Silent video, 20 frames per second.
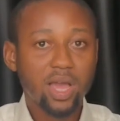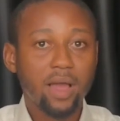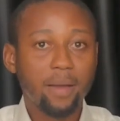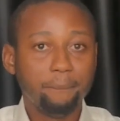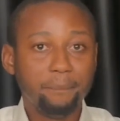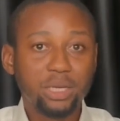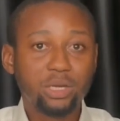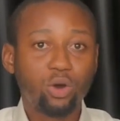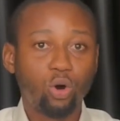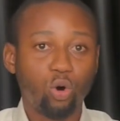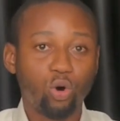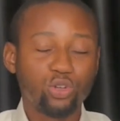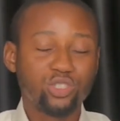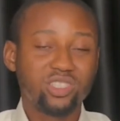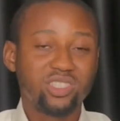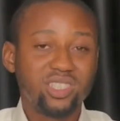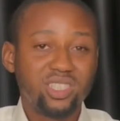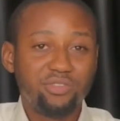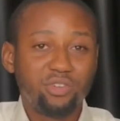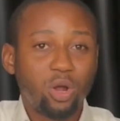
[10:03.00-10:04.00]

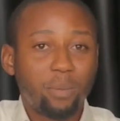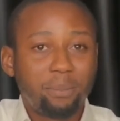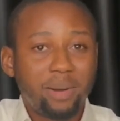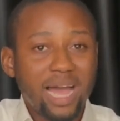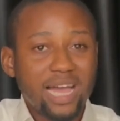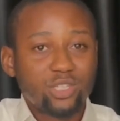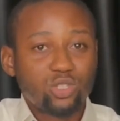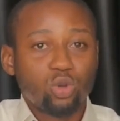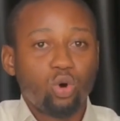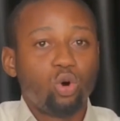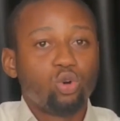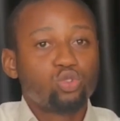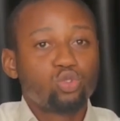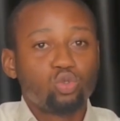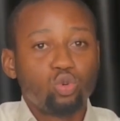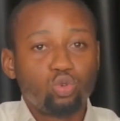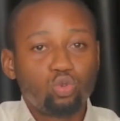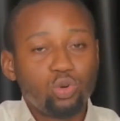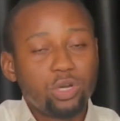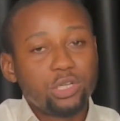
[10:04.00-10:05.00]
because the developer is
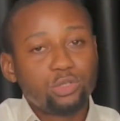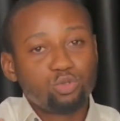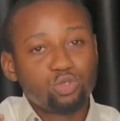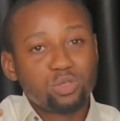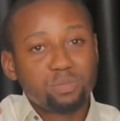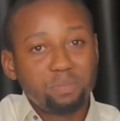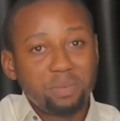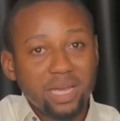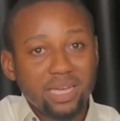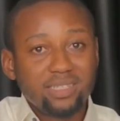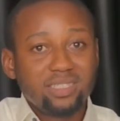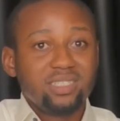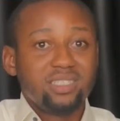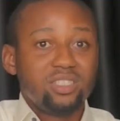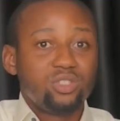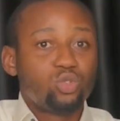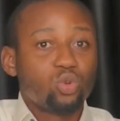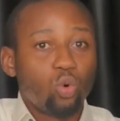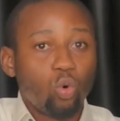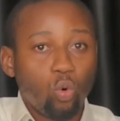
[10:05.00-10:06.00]
also going to spend
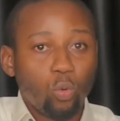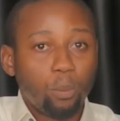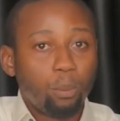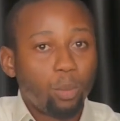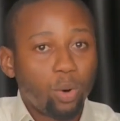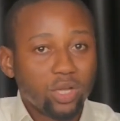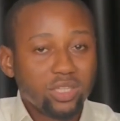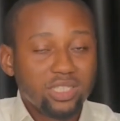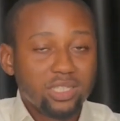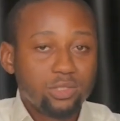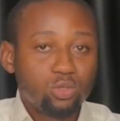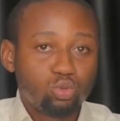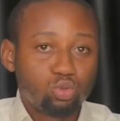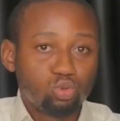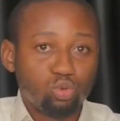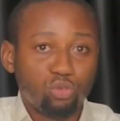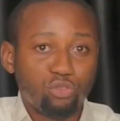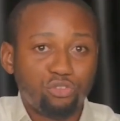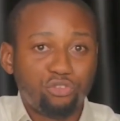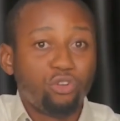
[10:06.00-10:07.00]
his own money
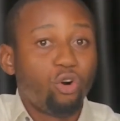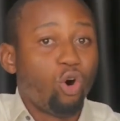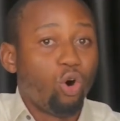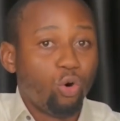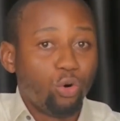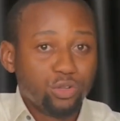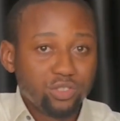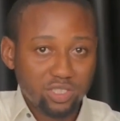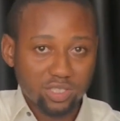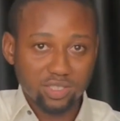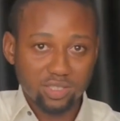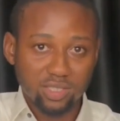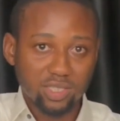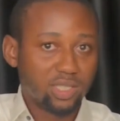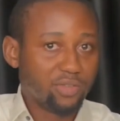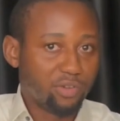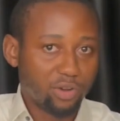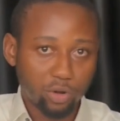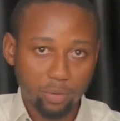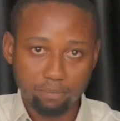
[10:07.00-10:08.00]
to fund the
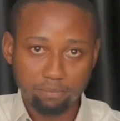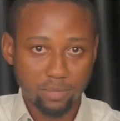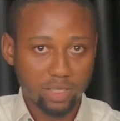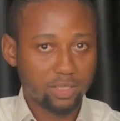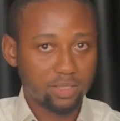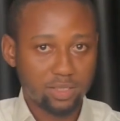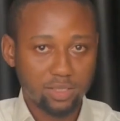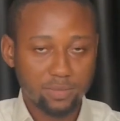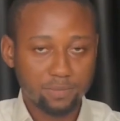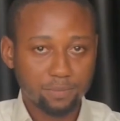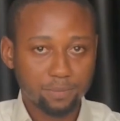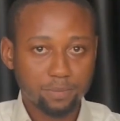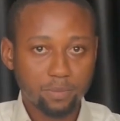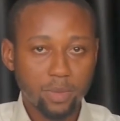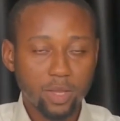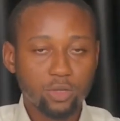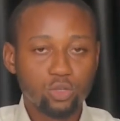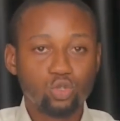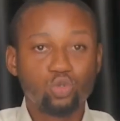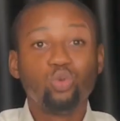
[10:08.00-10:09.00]
development.
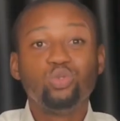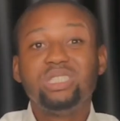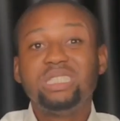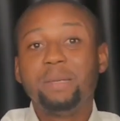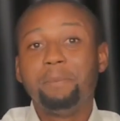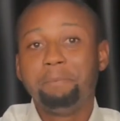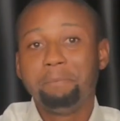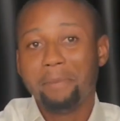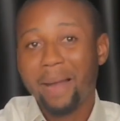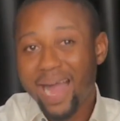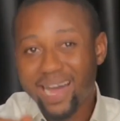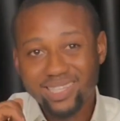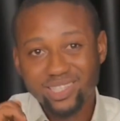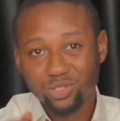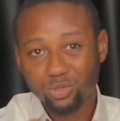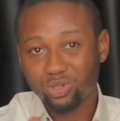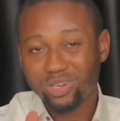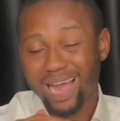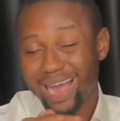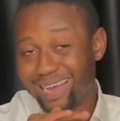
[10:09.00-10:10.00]
So the
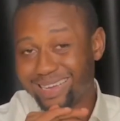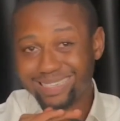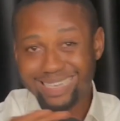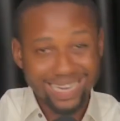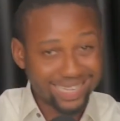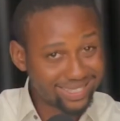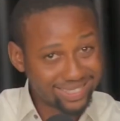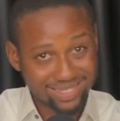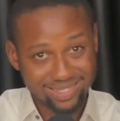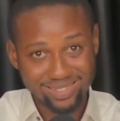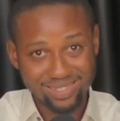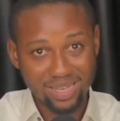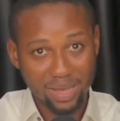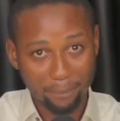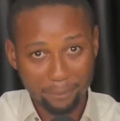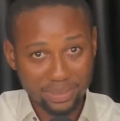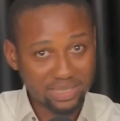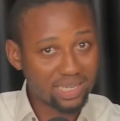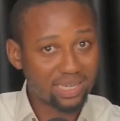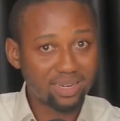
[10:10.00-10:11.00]
max you can get,
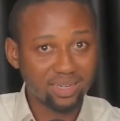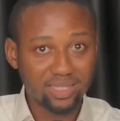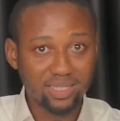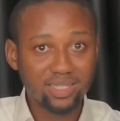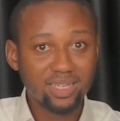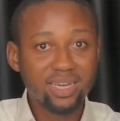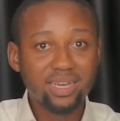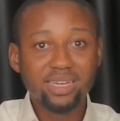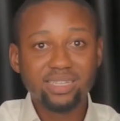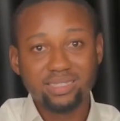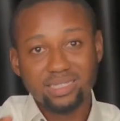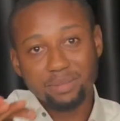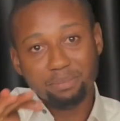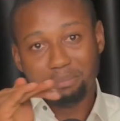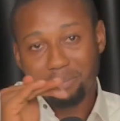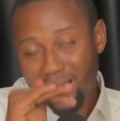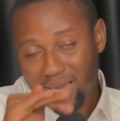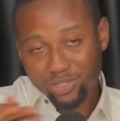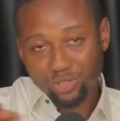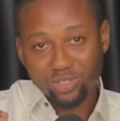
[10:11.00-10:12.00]
basically the
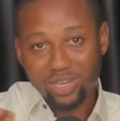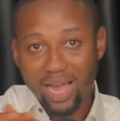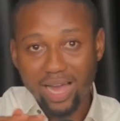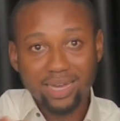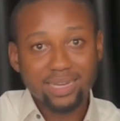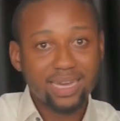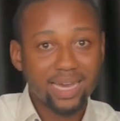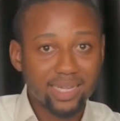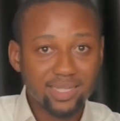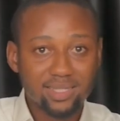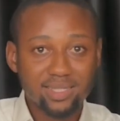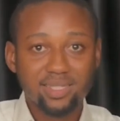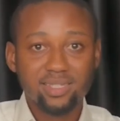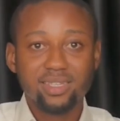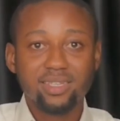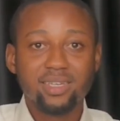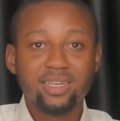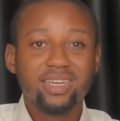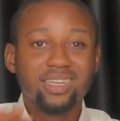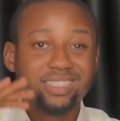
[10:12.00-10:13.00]
max you can get
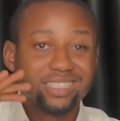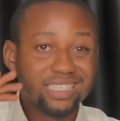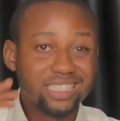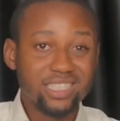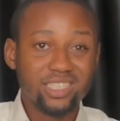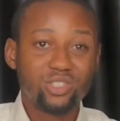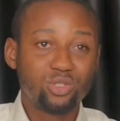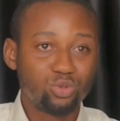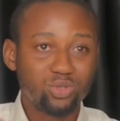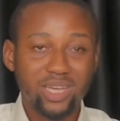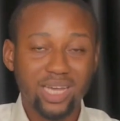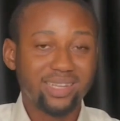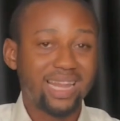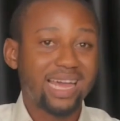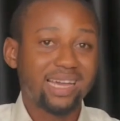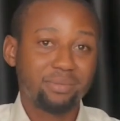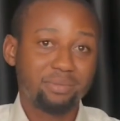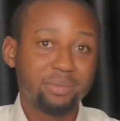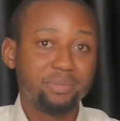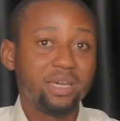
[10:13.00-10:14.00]
is to get
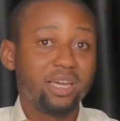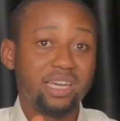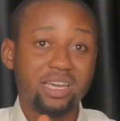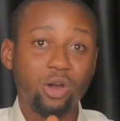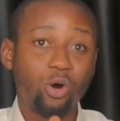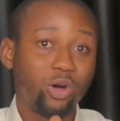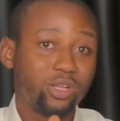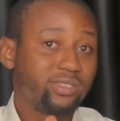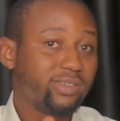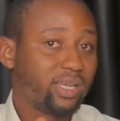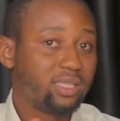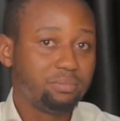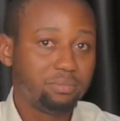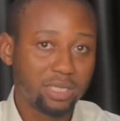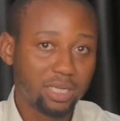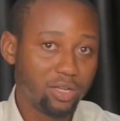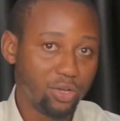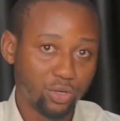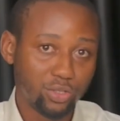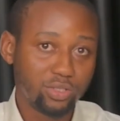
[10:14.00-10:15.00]
like maybe 100
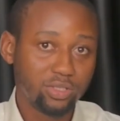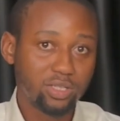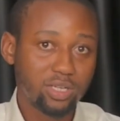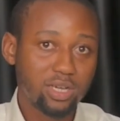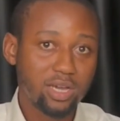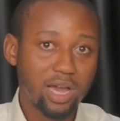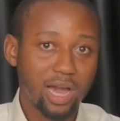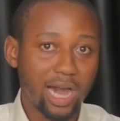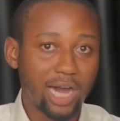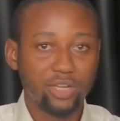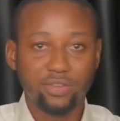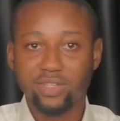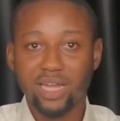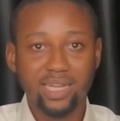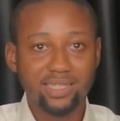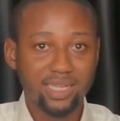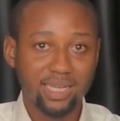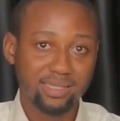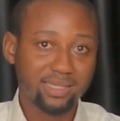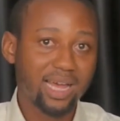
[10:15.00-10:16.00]
million out of
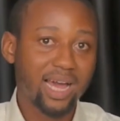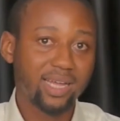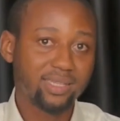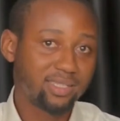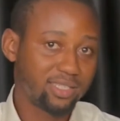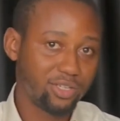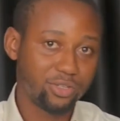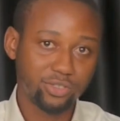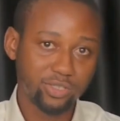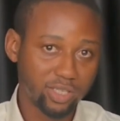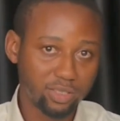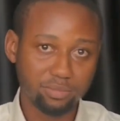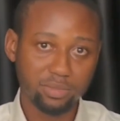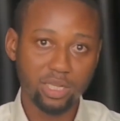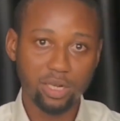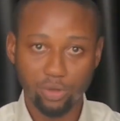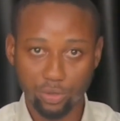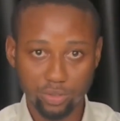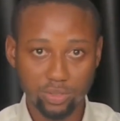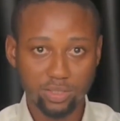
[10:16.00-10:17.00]
that, the entire 300
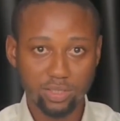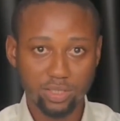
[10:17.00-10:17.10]
million.